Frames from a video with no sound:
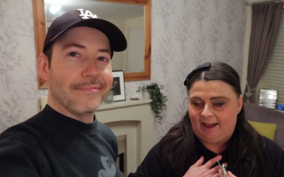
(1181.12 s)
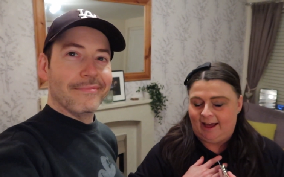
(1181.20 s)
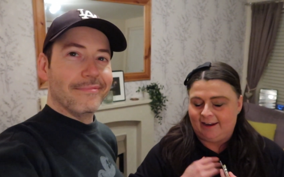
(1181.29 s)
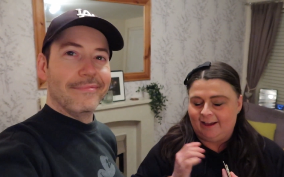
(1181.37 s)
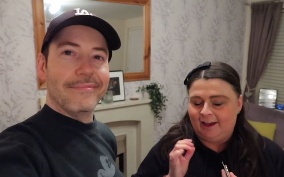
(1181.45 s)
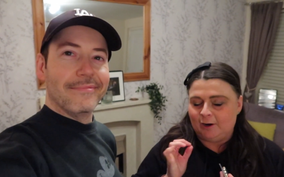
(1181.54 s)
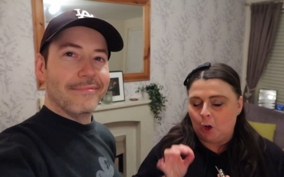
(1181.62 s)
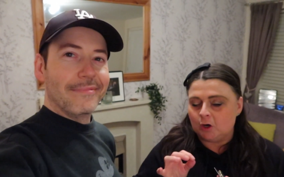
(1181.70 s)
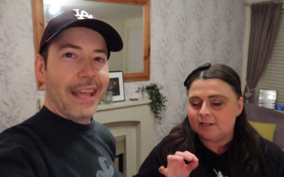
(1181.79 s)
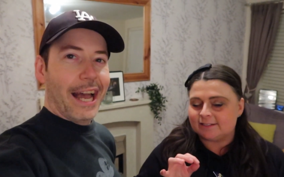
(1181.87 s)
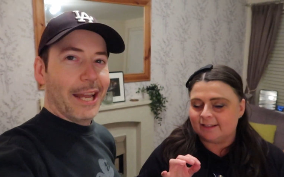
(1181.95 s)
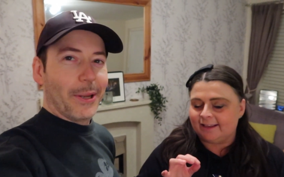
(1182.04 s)
Speaker 1: and, and
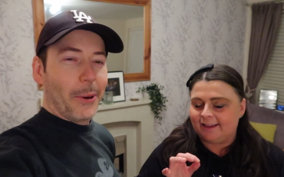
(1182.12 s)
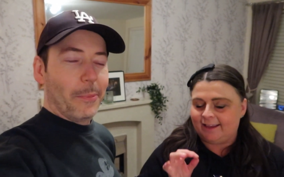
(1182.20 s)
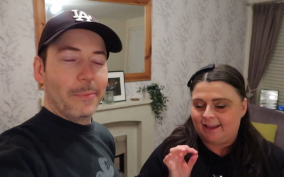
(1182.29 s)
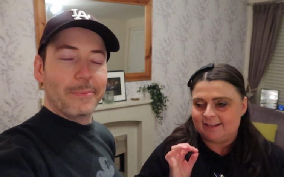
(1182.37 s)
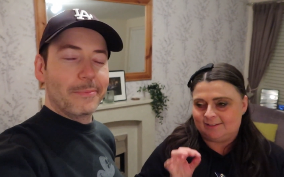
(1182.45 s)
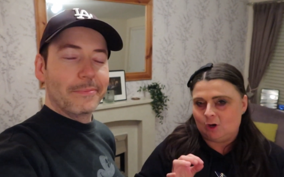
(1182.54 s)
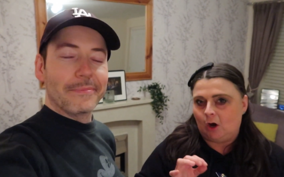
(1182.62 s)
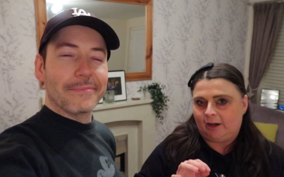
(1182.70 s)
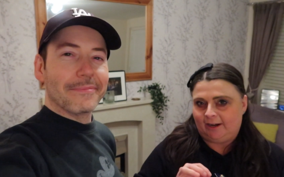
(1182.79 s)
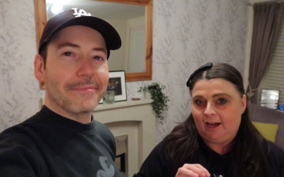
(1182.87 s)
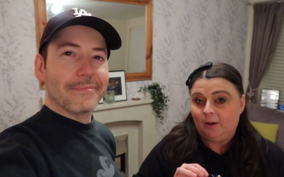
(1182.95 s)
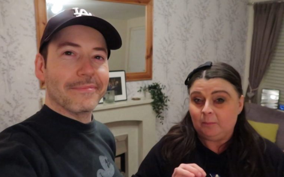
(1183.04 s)
honestly, it's not
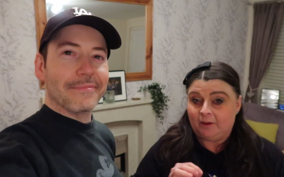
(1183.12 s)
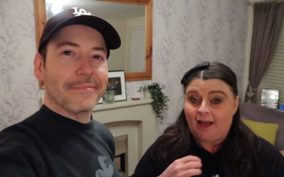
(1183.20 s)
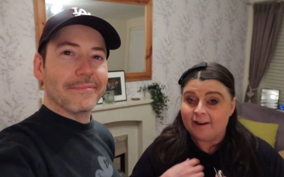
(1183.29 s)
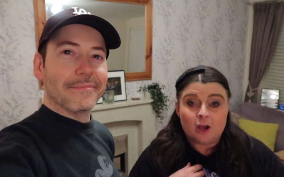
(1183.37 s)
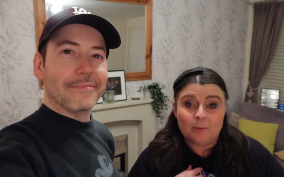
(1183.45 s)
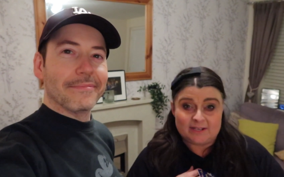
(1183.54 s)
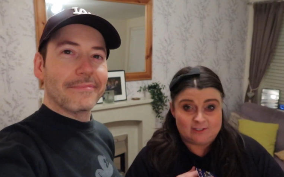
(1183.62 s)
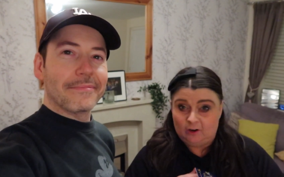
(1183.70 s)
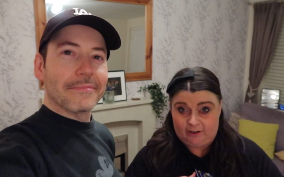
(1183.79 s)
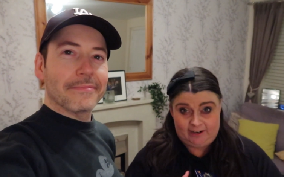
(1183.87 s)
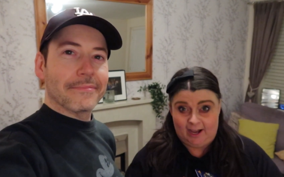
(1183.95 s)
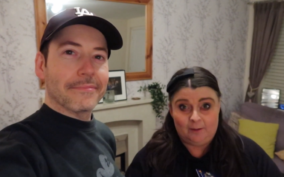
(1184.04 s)
going to happen. I know it's
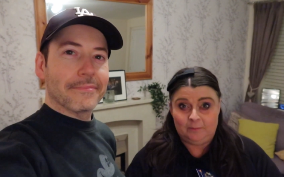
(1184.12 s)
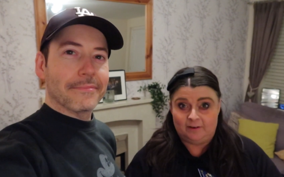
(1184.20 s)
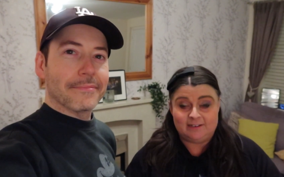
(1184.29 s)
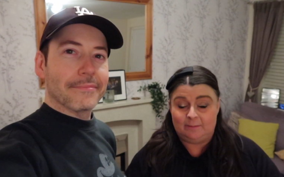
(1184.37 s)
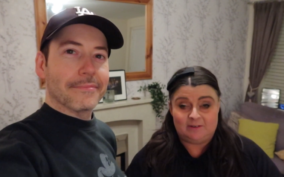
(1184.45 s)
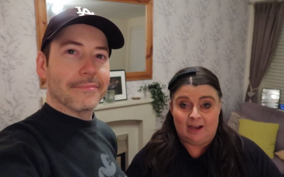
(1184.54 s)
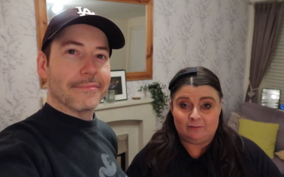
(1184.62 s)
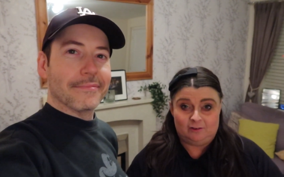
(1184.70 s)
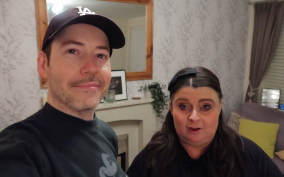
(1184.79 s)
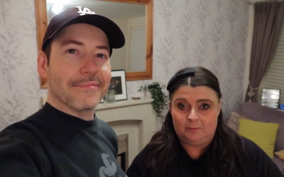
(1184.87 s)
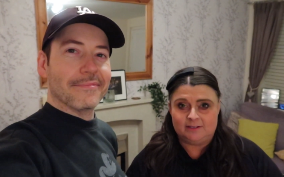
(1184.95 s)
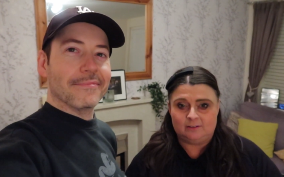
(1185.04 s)
not going to happen. Deep down,
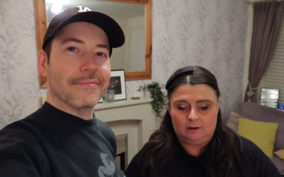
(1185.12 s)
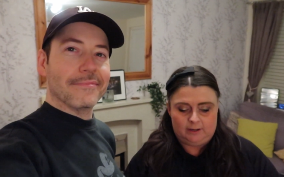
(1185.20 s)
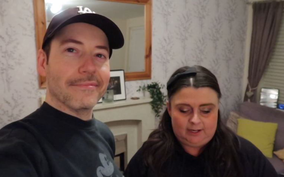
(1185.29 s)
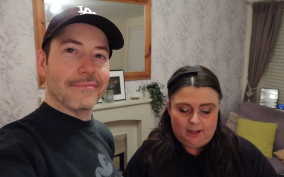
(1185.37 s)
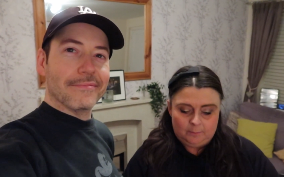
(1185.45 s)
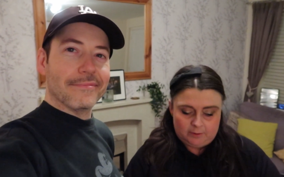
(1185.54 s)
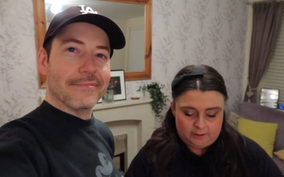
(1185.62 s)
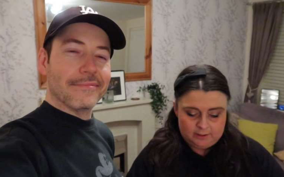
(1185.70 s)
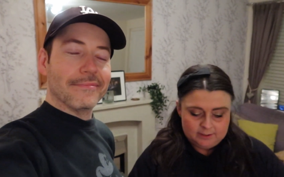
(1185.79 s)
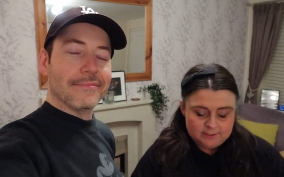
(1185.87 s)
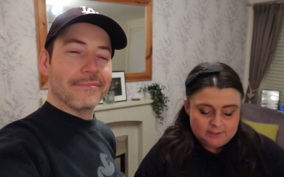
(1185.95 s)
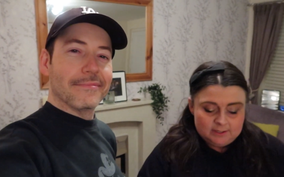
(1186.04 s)
I know it's not going to happen.